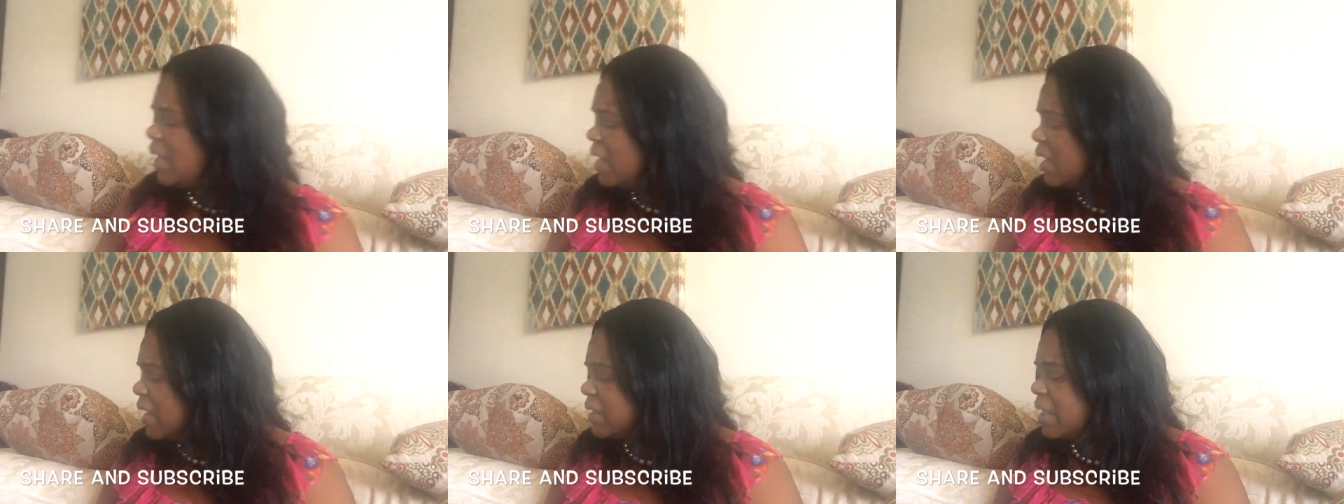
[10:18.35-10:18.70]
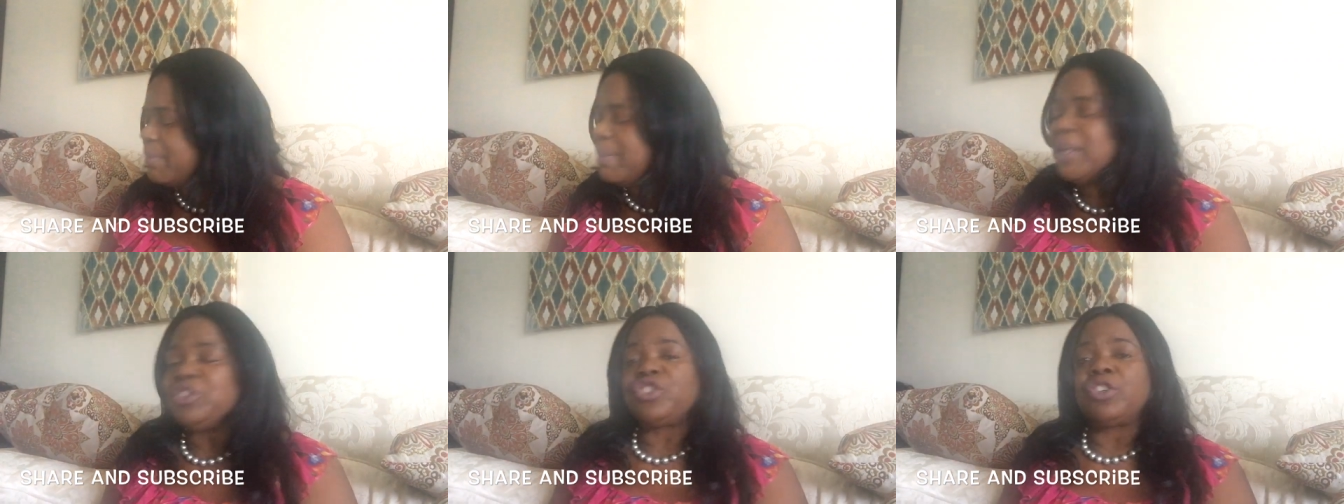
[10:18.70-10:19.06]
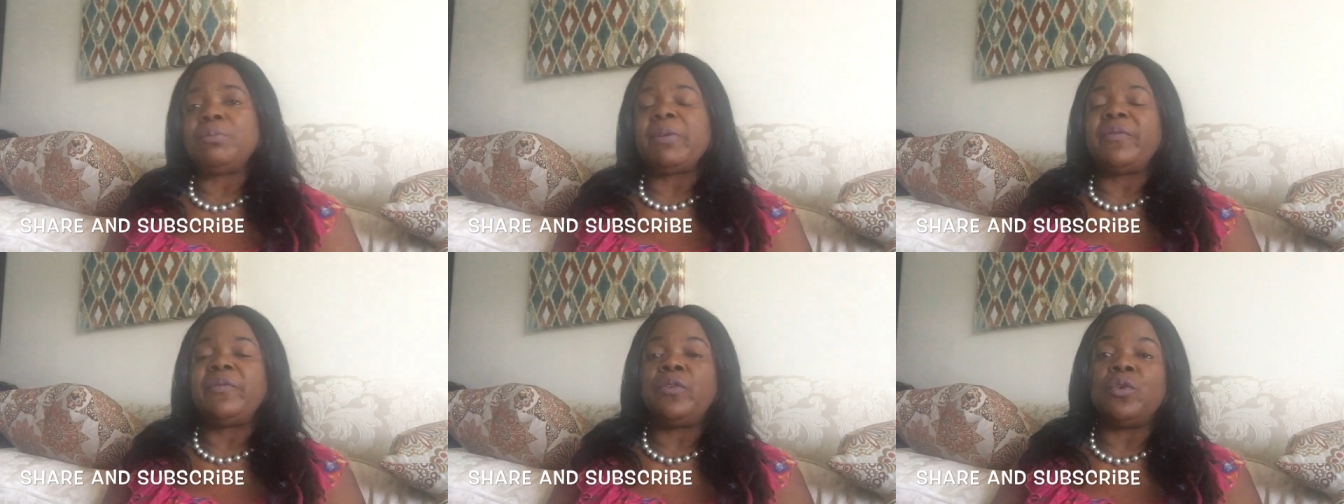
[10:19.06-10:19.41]
And as I
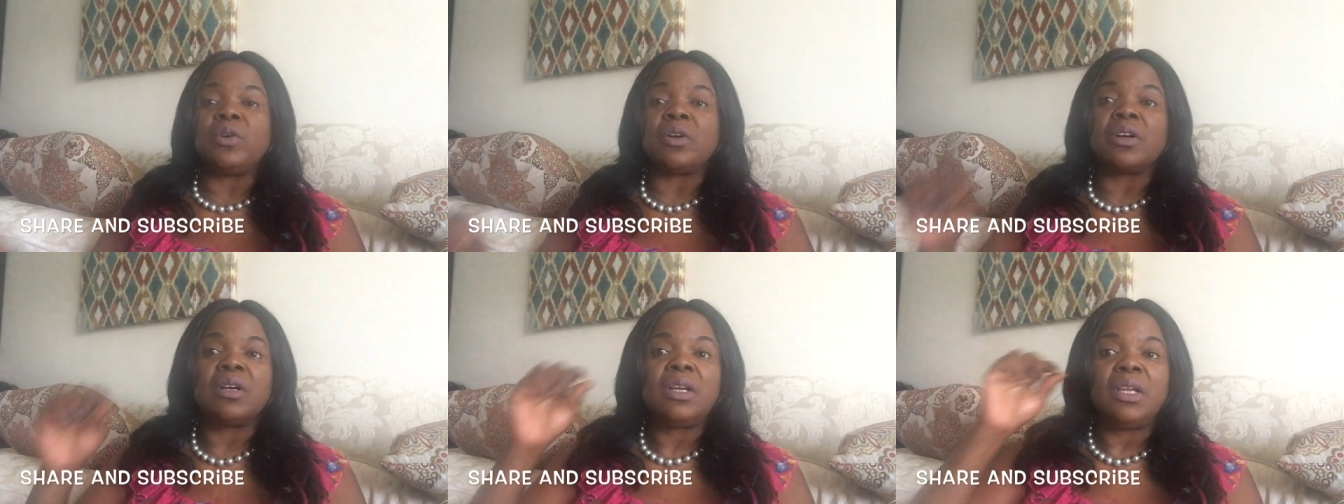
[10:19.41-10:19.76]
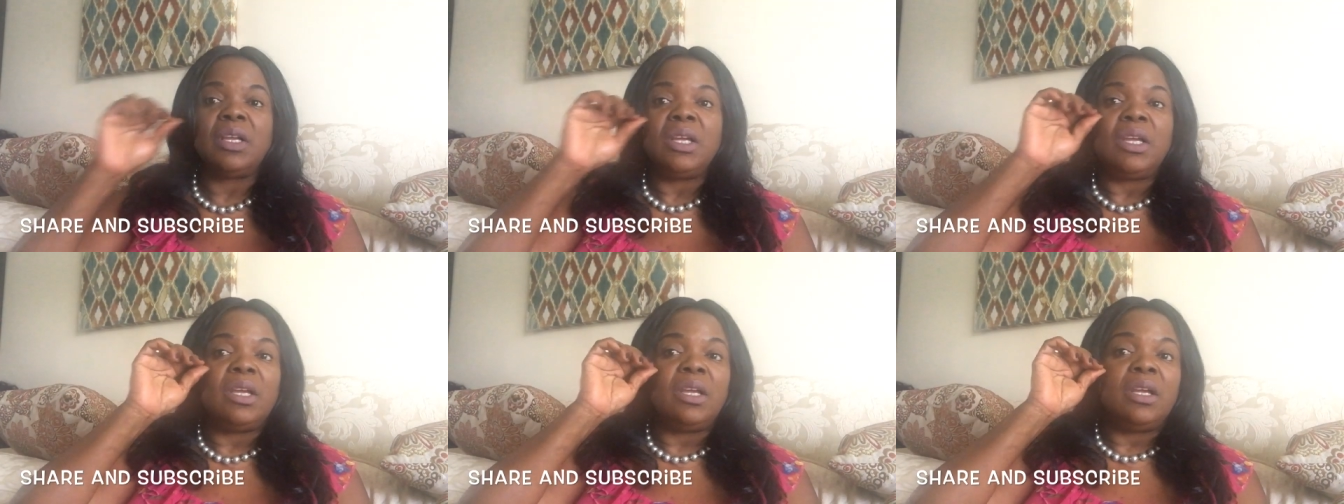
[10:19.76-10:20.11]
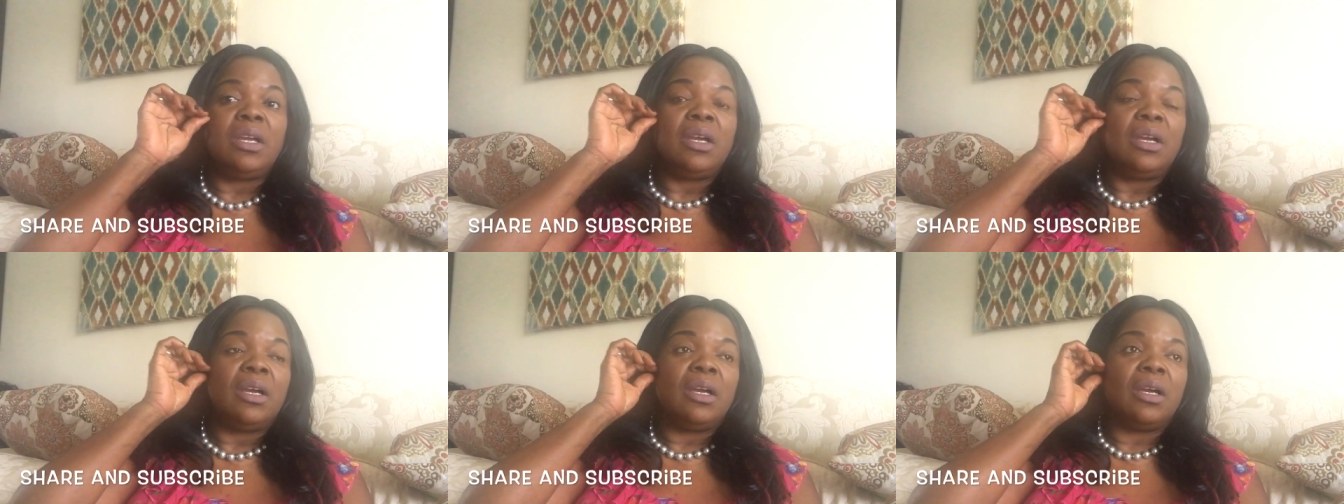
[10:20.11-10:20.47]
mentioned before,
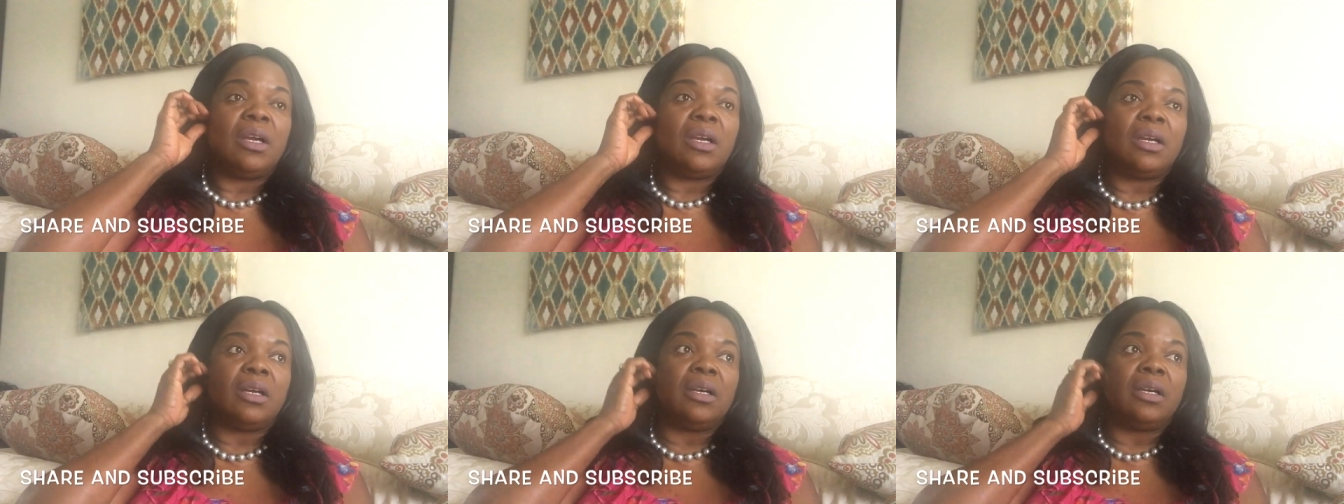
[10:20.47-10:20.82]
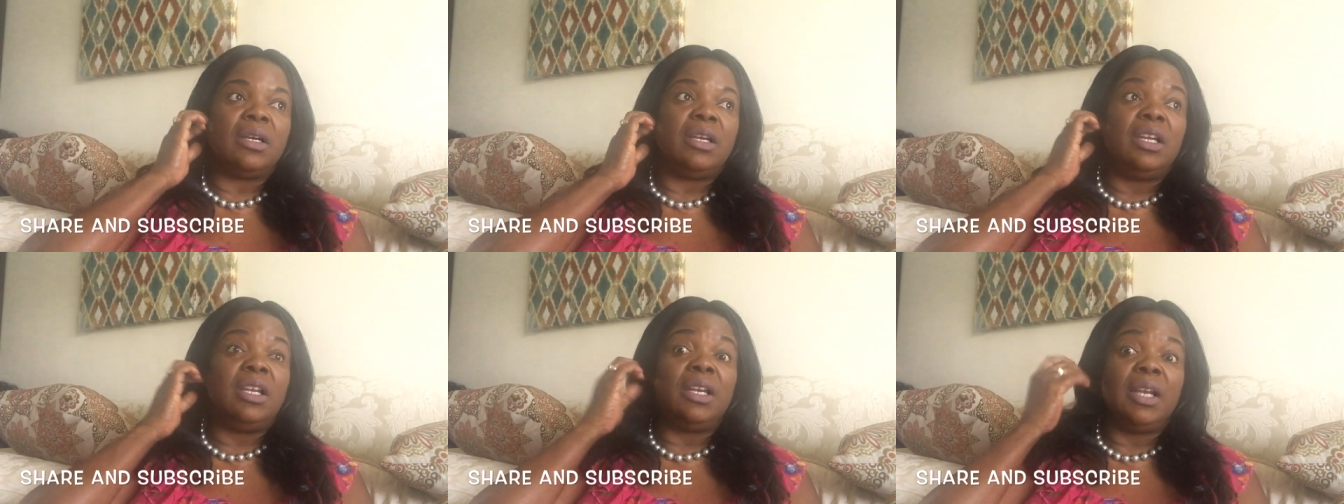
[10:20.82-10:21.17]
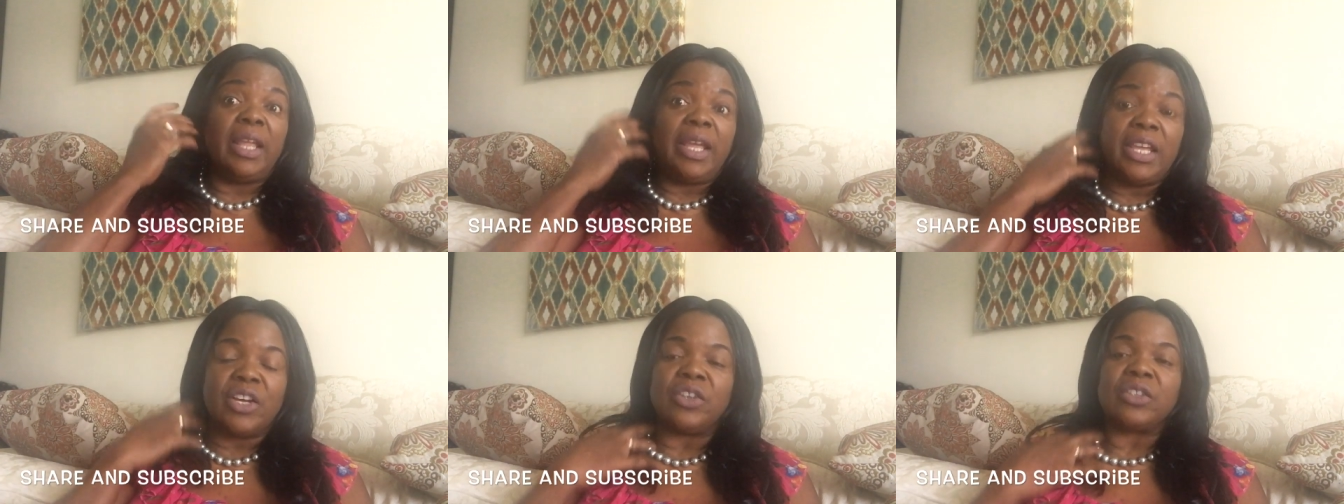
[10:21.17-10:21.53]
in
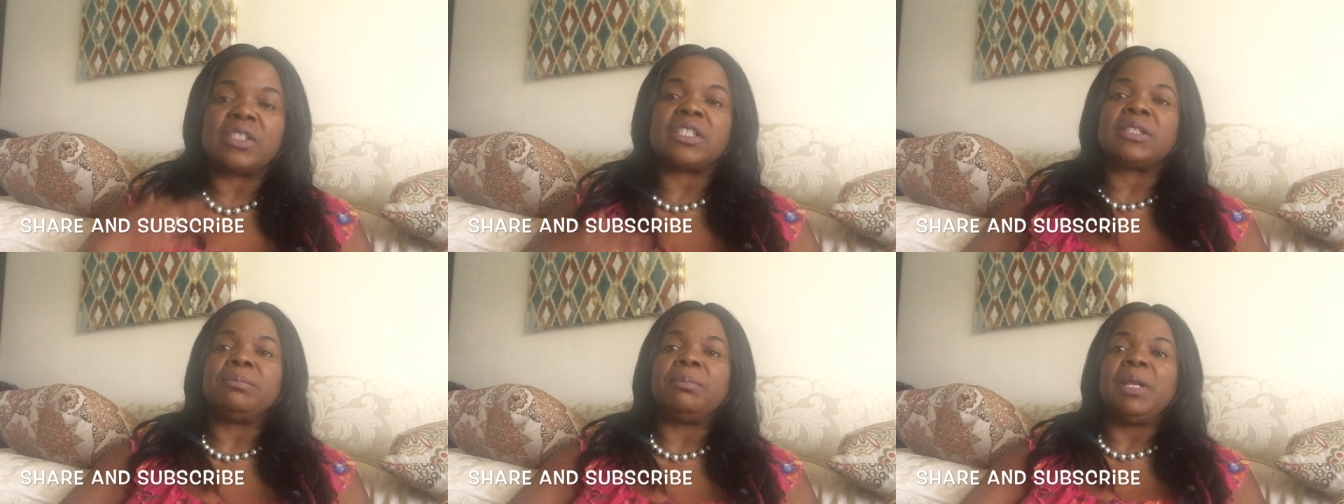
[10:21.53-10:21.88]
Lagos,